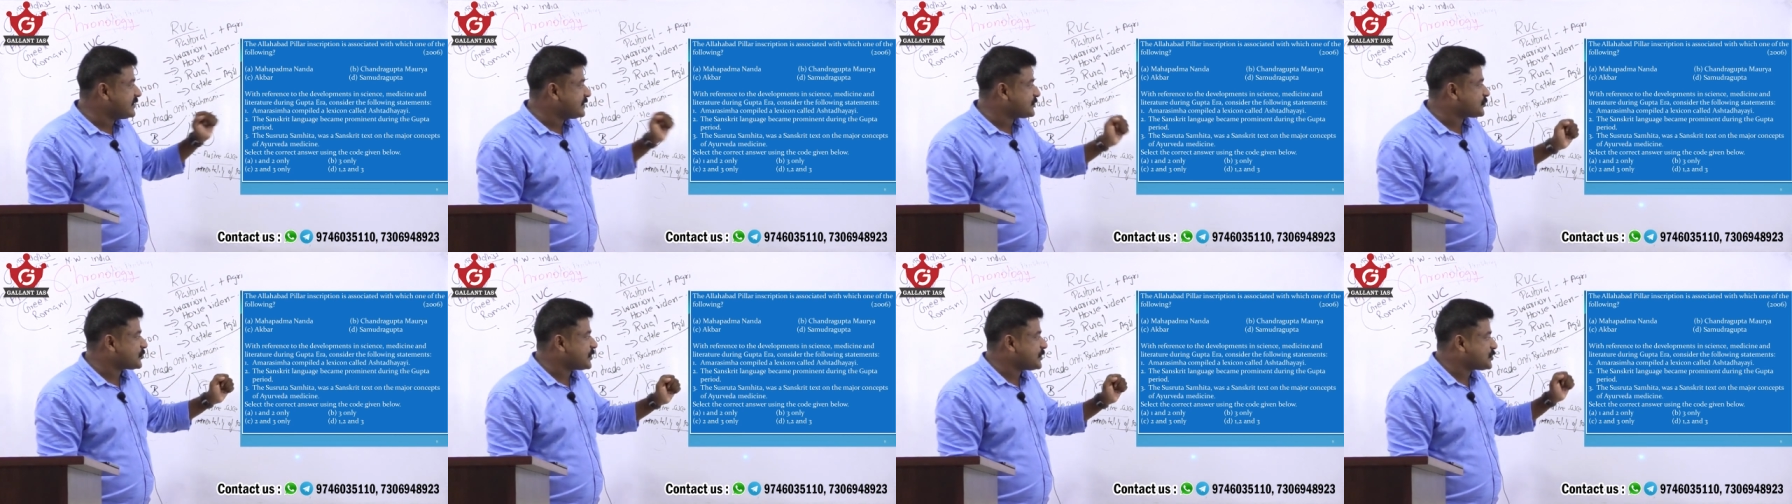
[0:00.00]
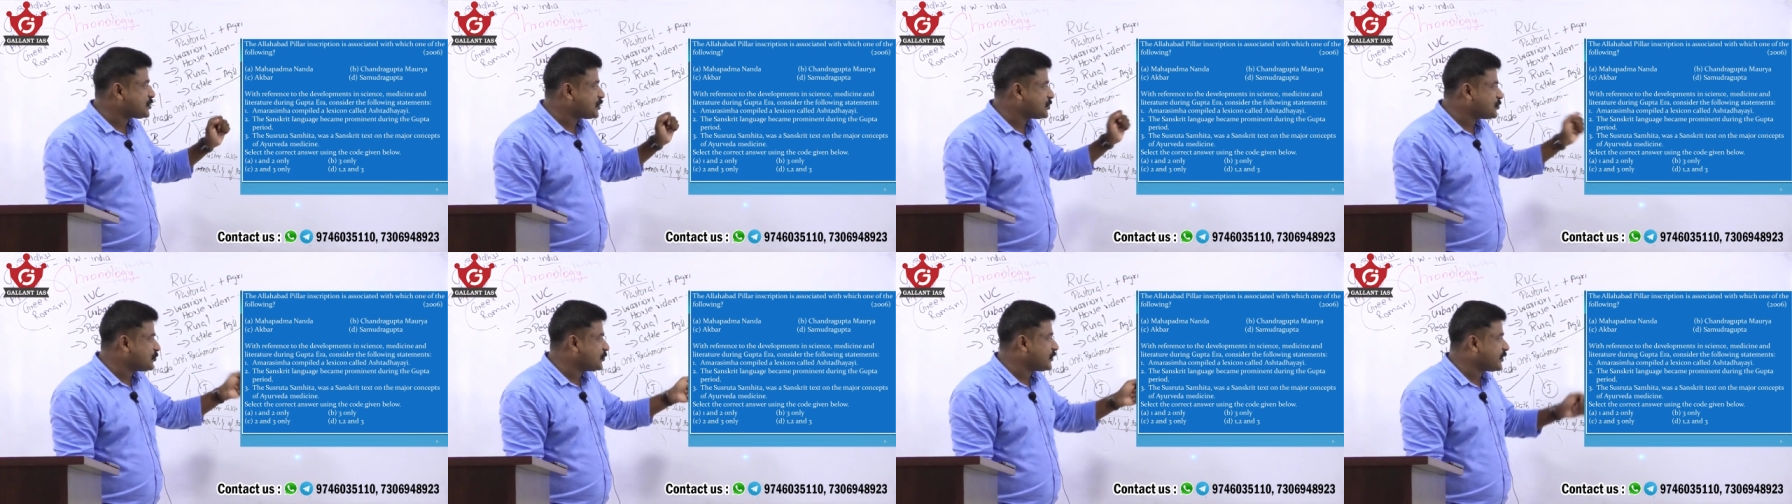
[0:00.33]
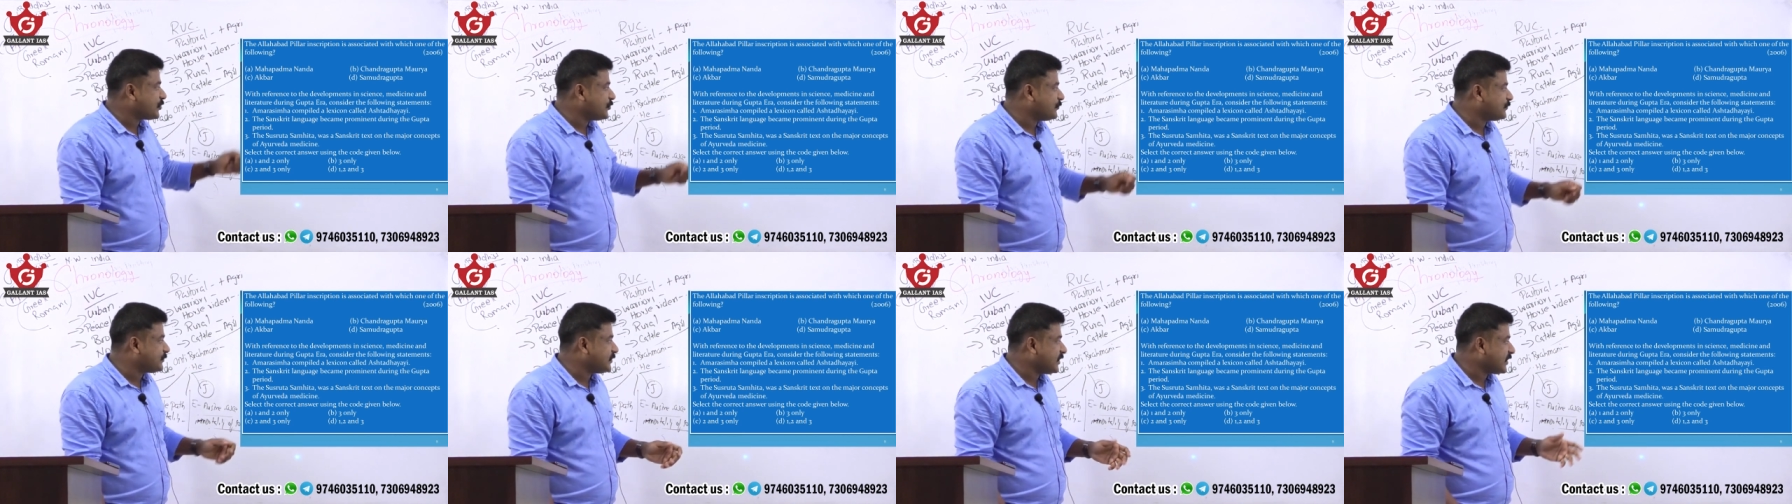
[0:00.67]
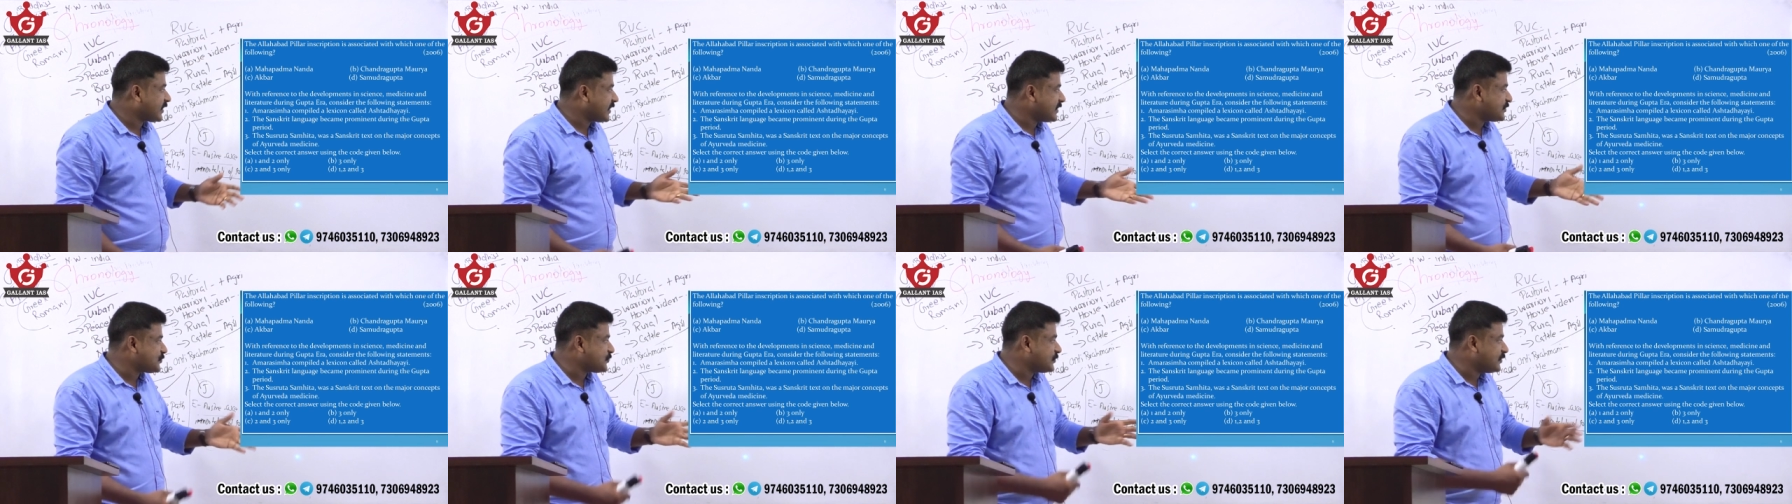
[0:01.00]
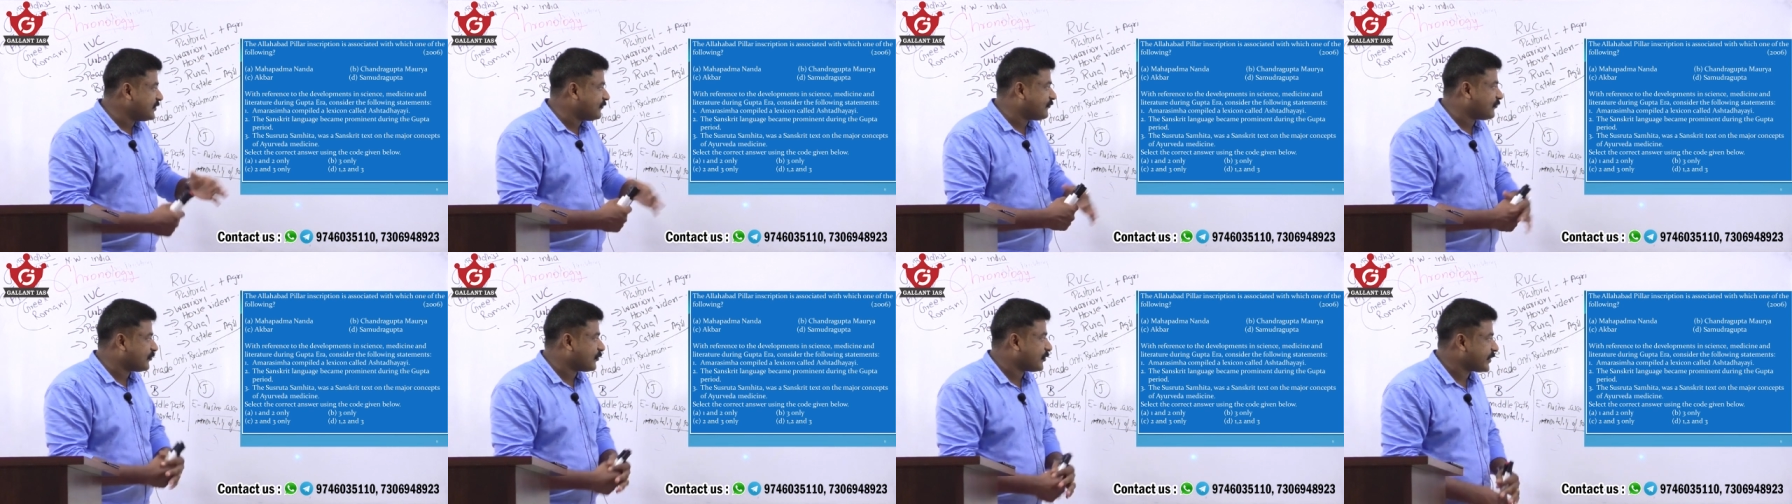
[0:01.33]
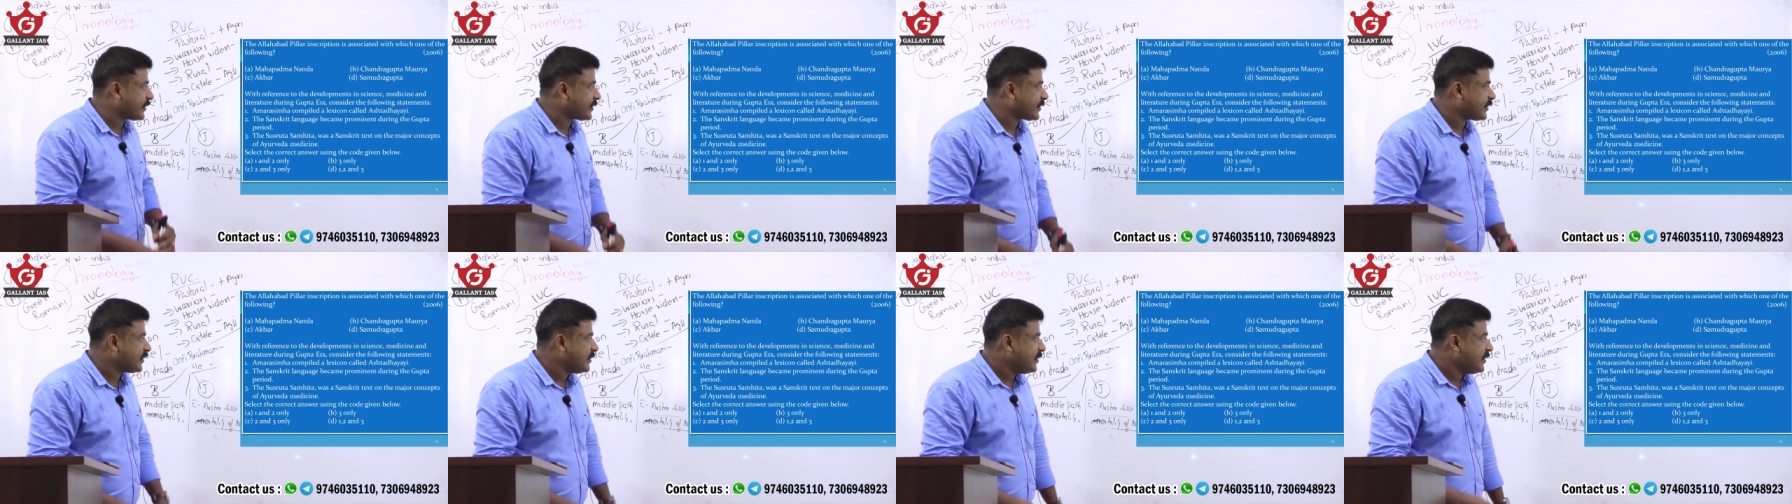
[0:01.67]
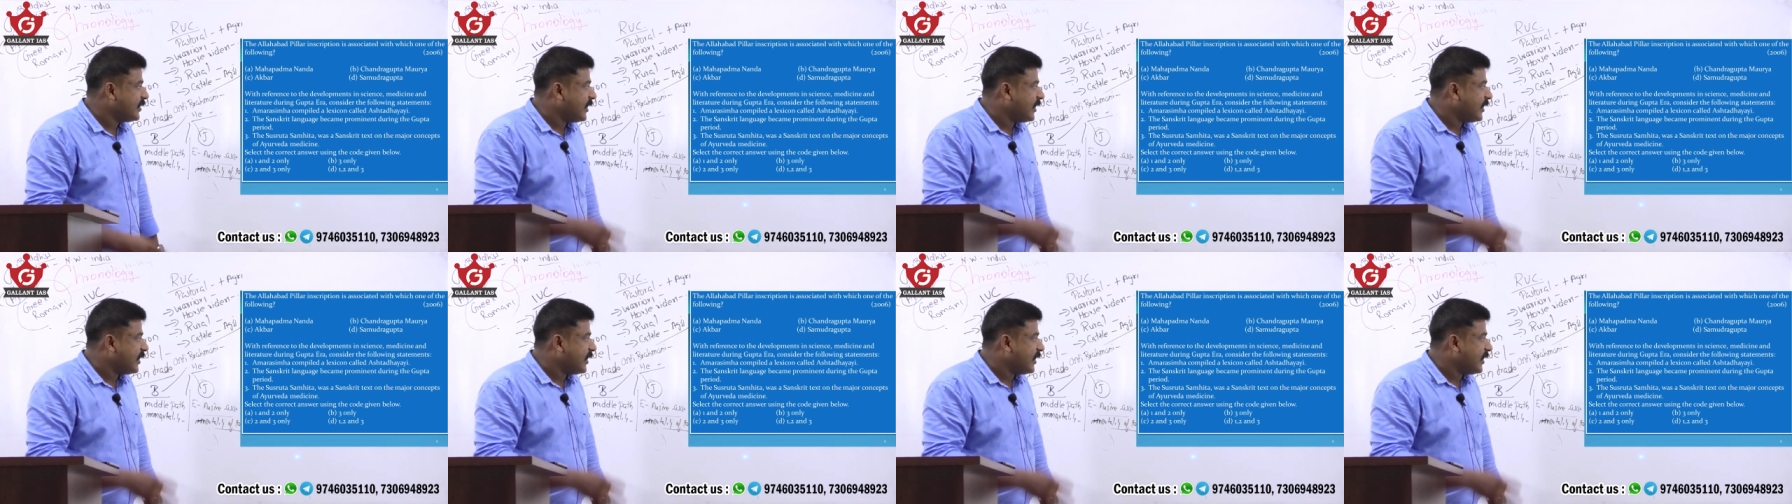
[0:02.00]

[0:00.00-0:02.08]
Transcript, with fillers: literature during Gupta, consider the following.